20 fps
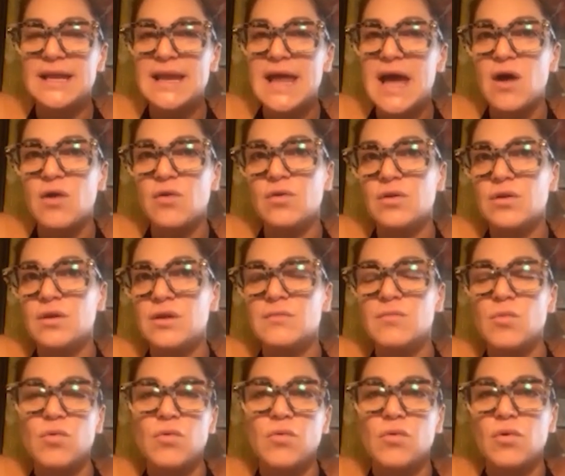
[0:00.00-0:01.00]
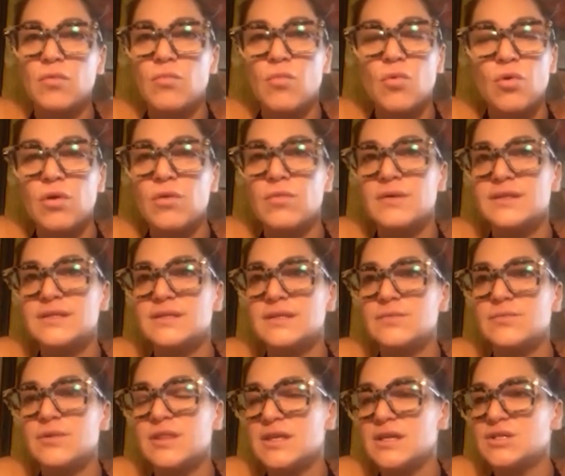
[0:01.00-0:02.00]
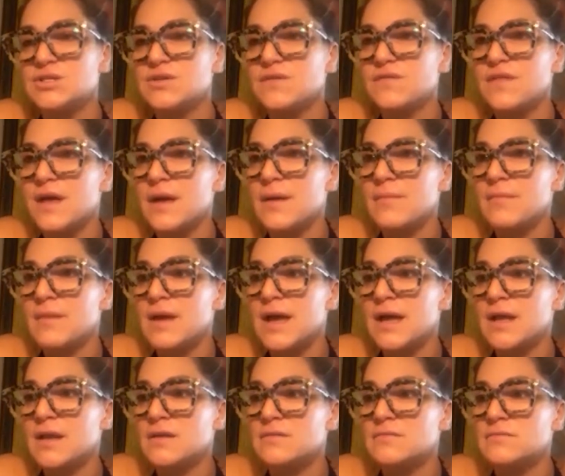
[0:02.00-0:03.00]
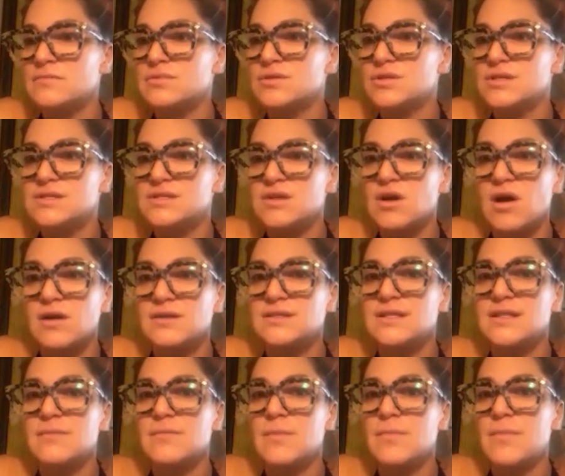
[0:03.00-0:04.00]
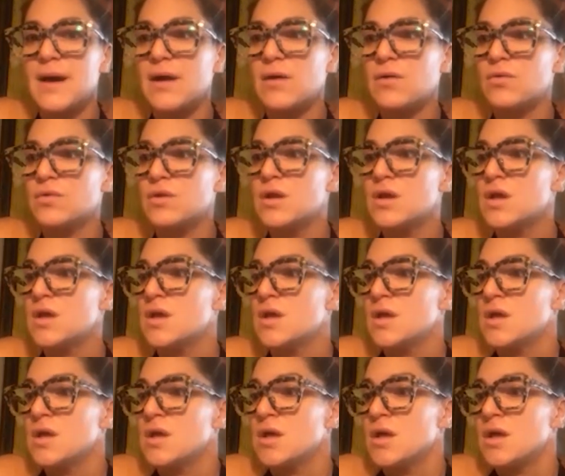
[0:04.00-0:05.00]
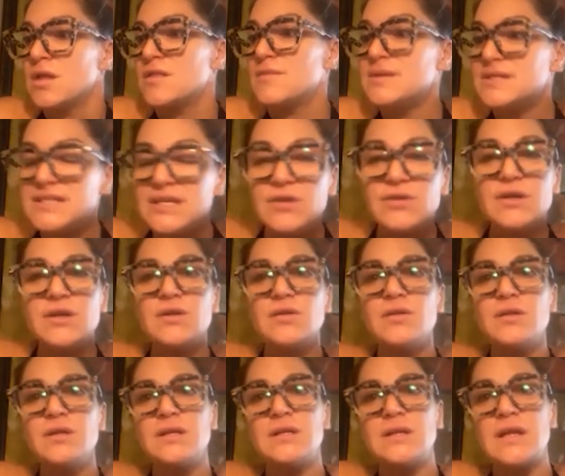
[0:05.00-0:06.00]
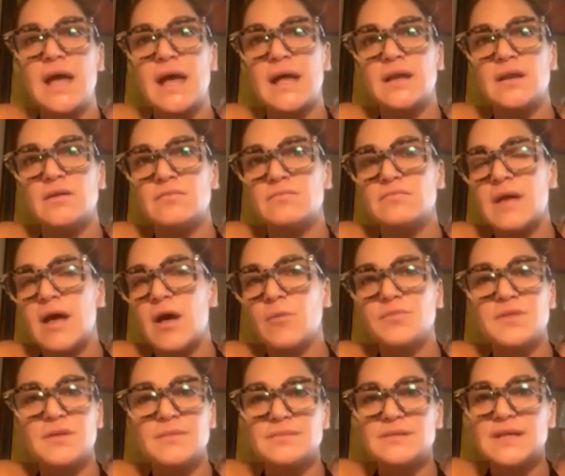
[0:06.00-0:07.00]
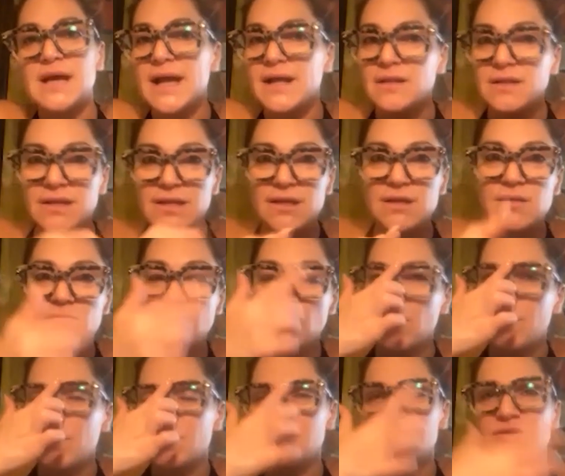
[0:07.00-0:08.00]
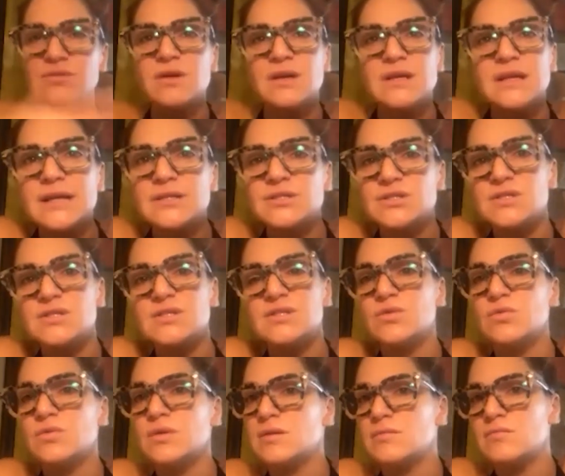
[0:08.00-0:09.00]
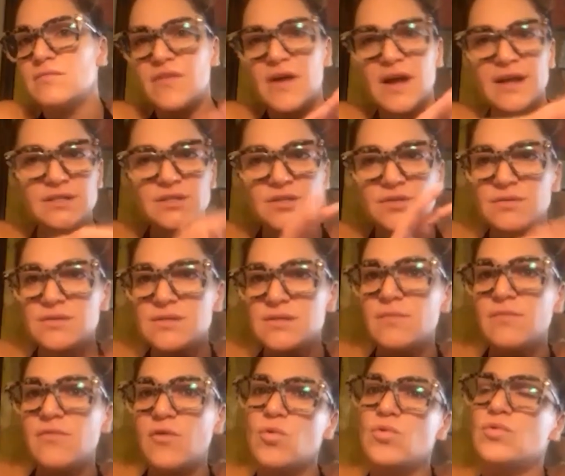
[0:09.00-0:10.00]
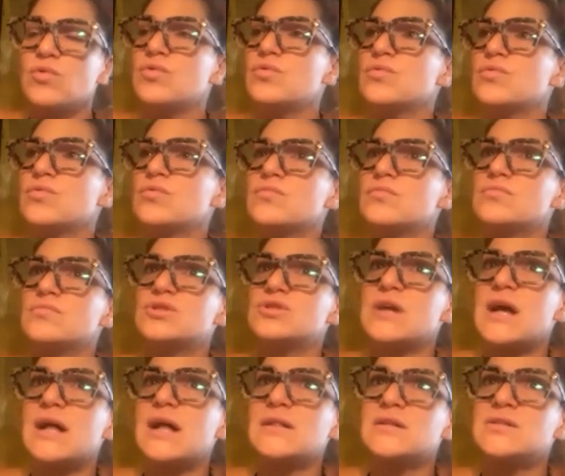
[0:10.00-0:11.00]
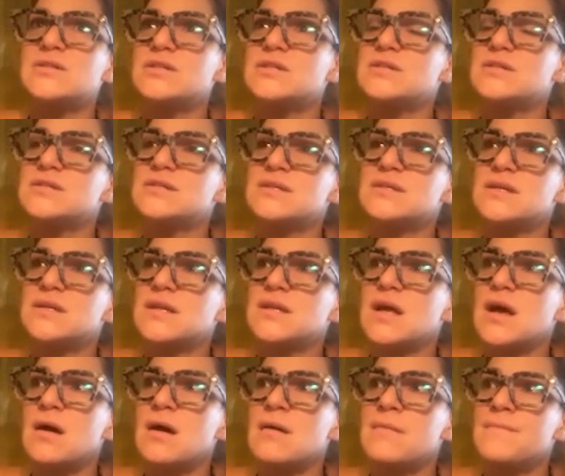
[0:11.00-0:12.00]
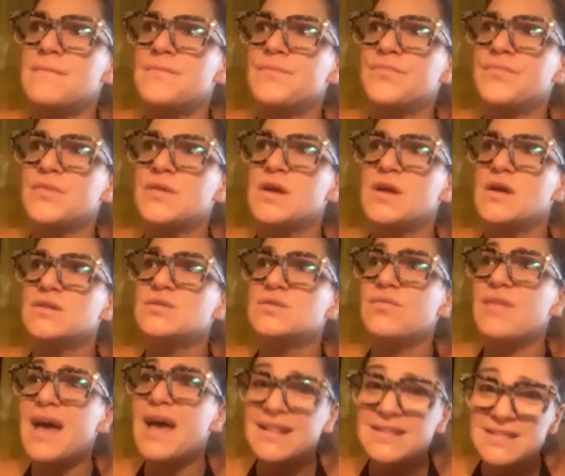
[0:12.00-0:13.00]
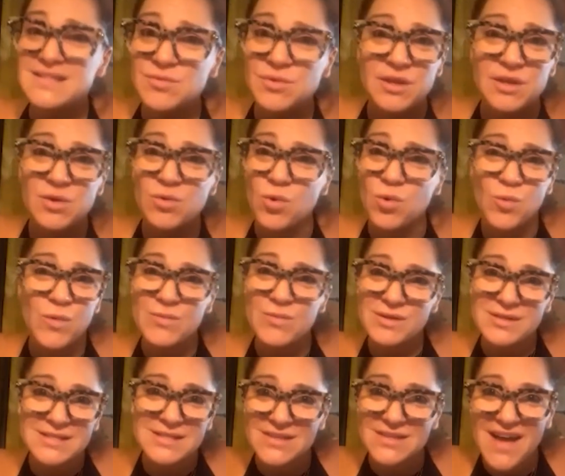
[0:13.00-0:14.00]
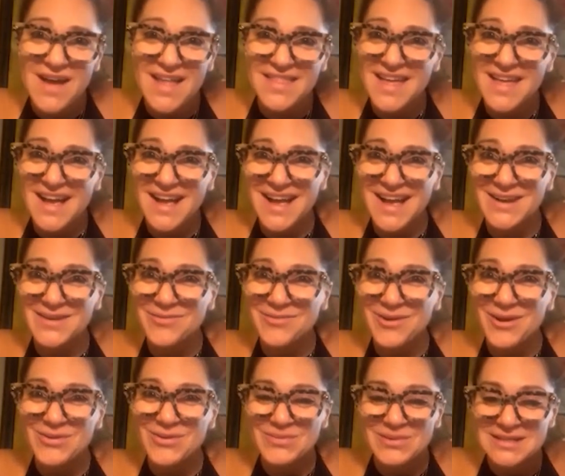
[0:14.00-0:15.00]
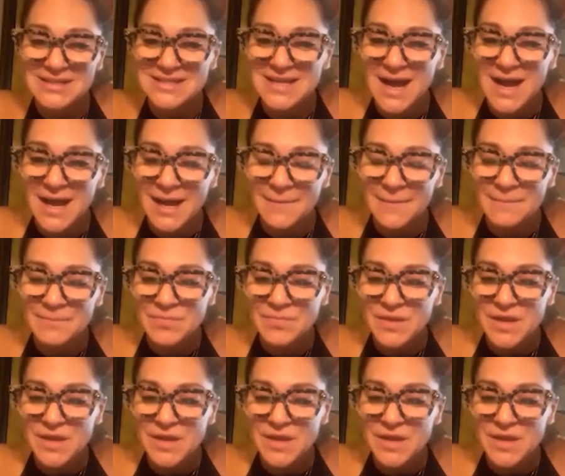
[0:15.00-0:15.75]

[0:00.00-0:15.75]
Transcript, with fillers: an hour and or more with with each of them and just talked to them about the material and and help them dial in more personal connections to it fine tune some vocal challenges and um, so that's really cool we wouldn't have had that kind of one-on-one time